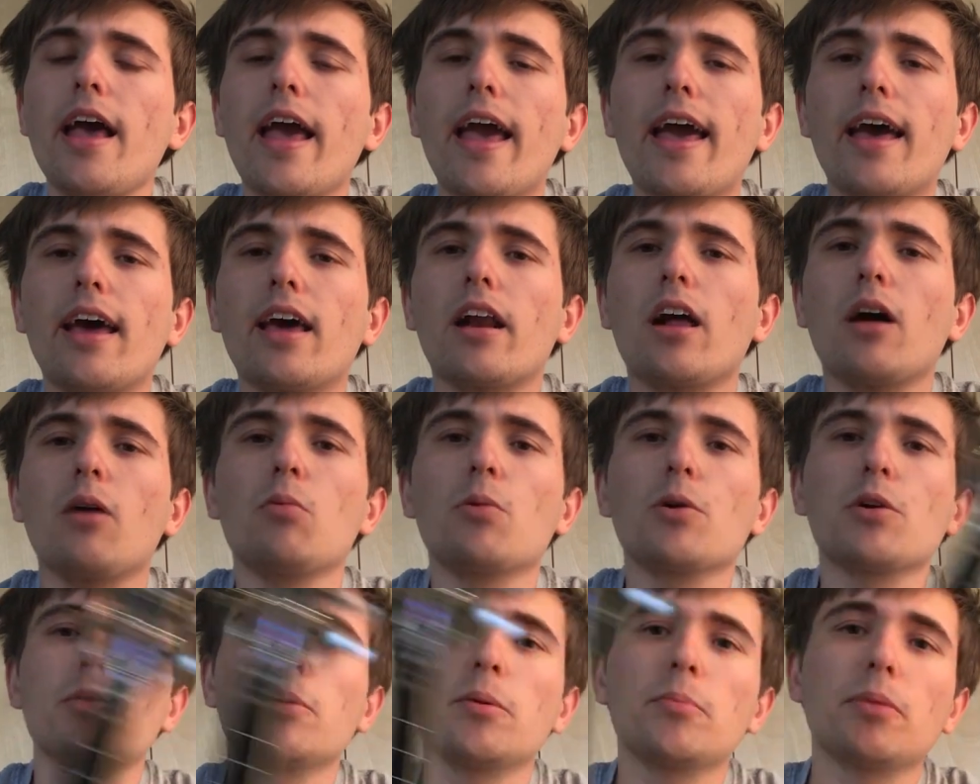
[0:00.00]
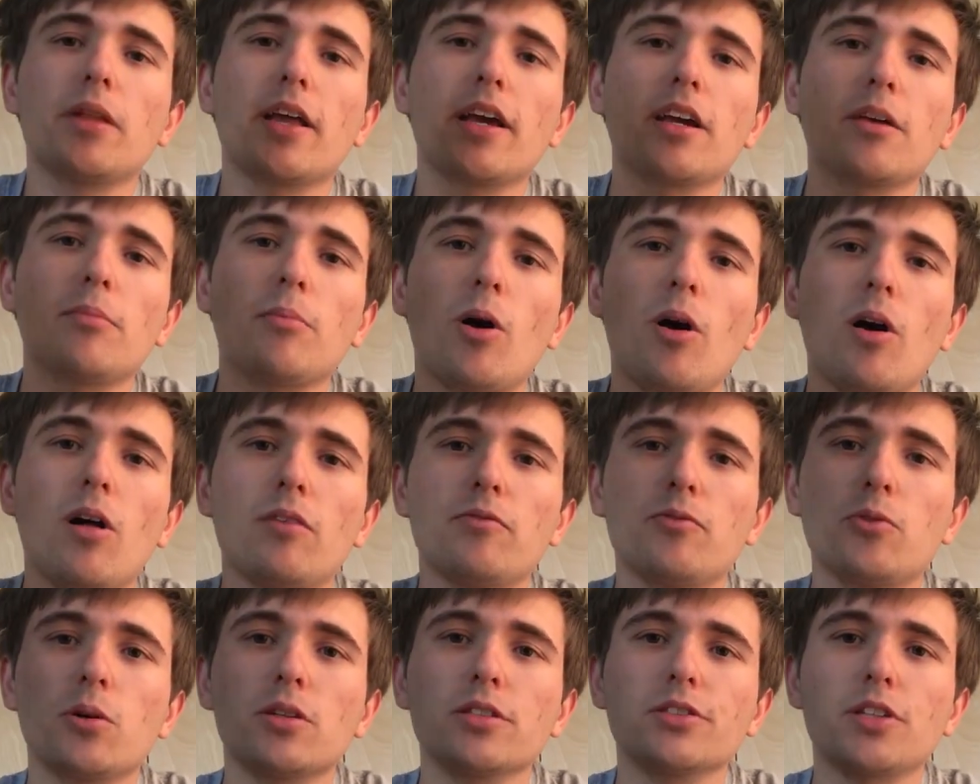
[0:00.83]
and we're going to be playing them all,
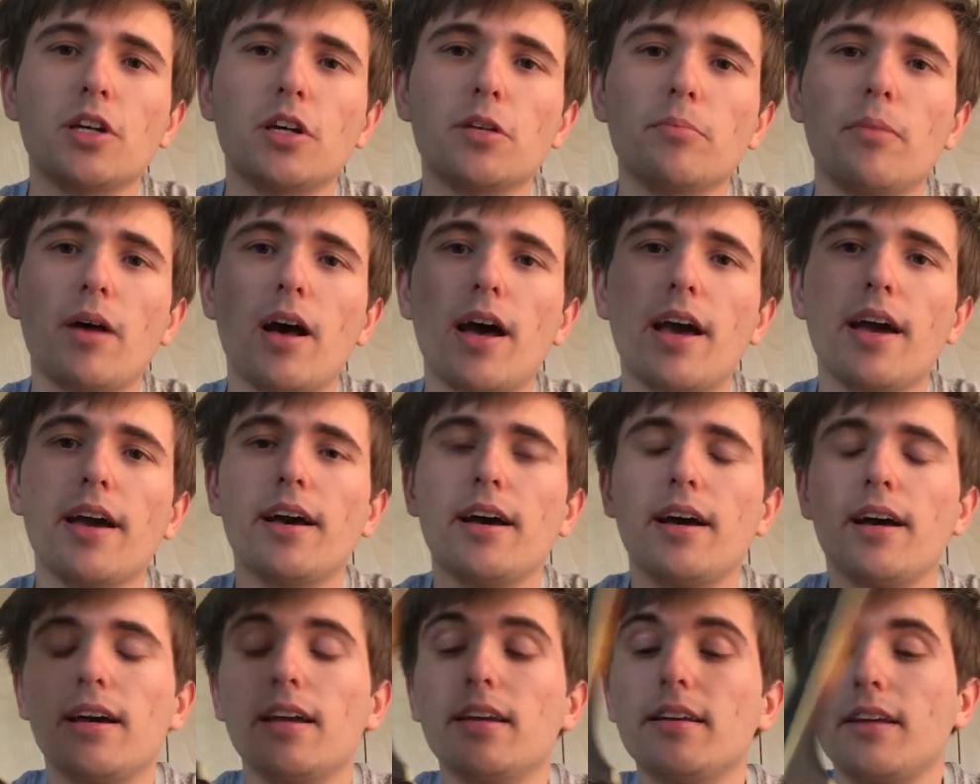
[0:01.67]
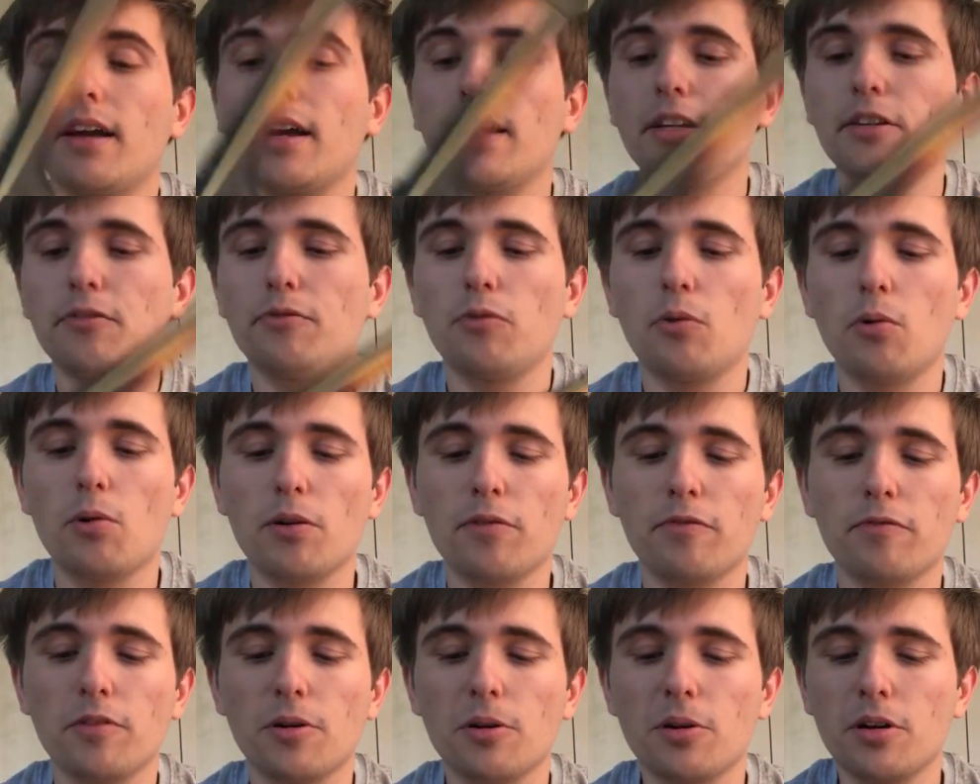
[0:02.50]
of course, on my
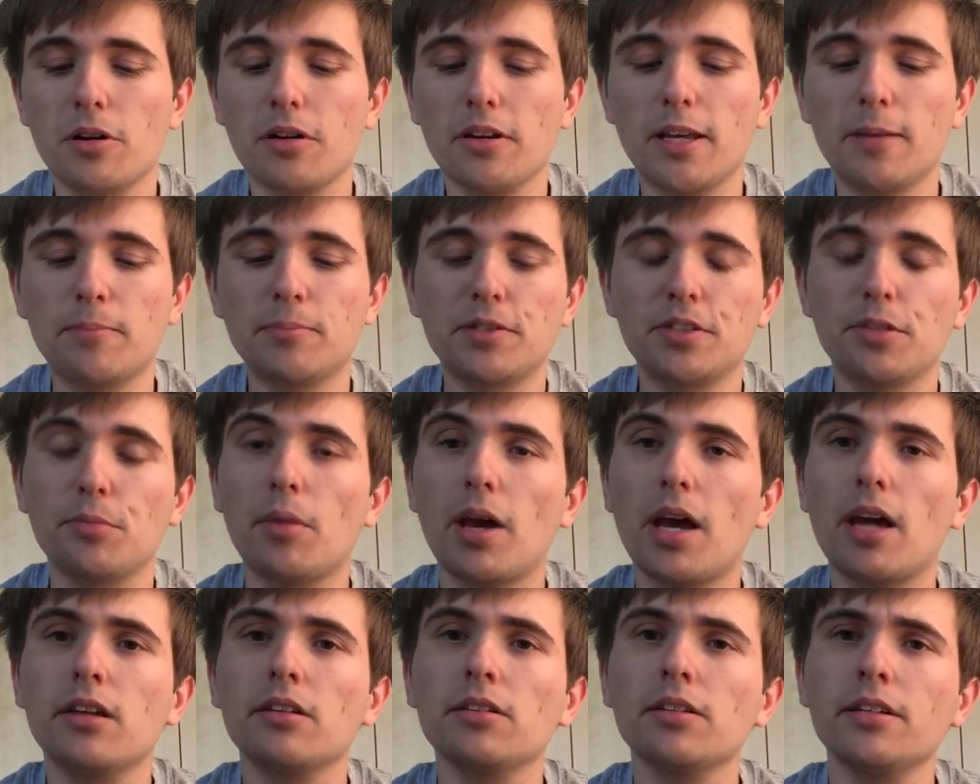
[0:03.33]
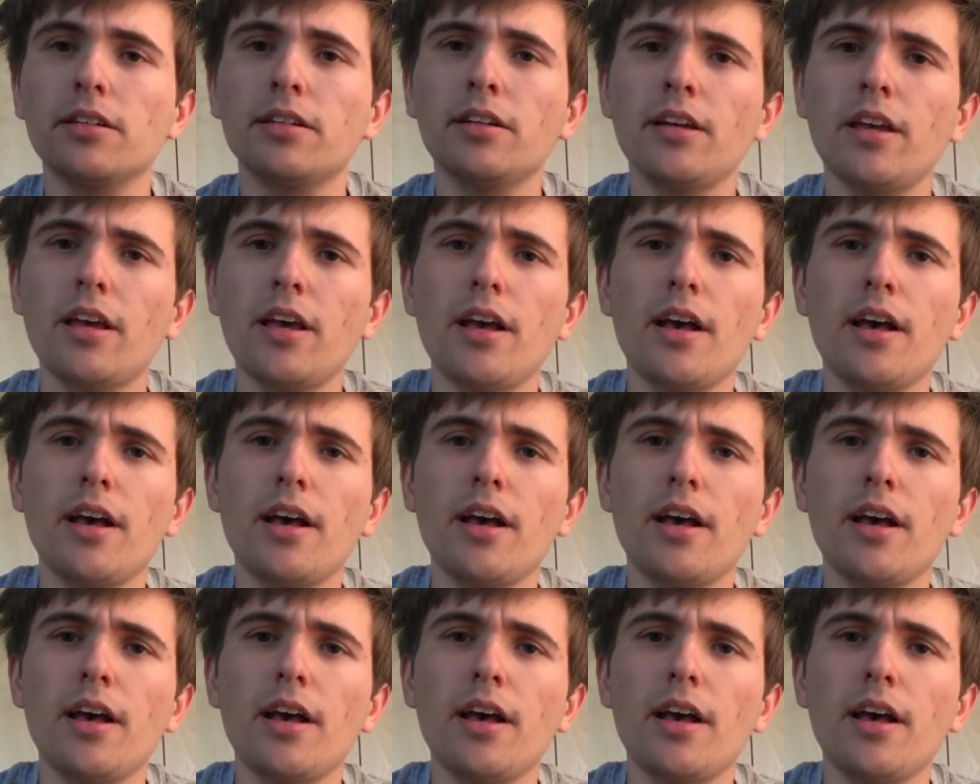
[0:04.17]
94 Fern Gibson mandolin.